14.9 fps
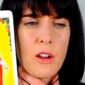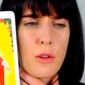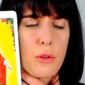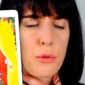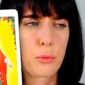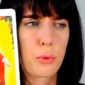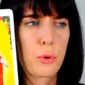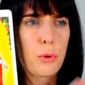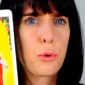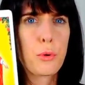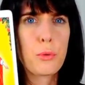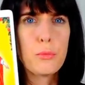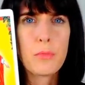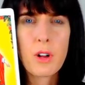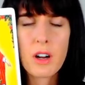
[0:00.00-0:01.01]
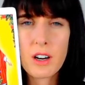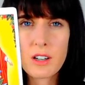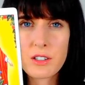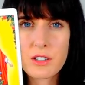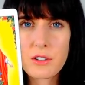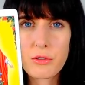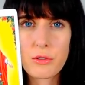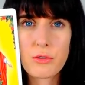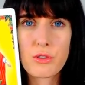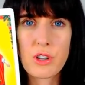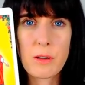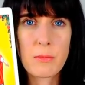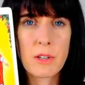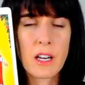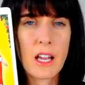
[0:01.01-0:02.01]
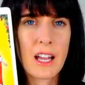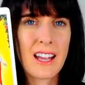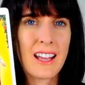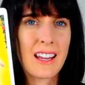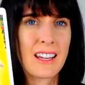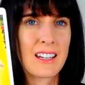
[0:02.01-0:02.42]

through Mars through Gemini,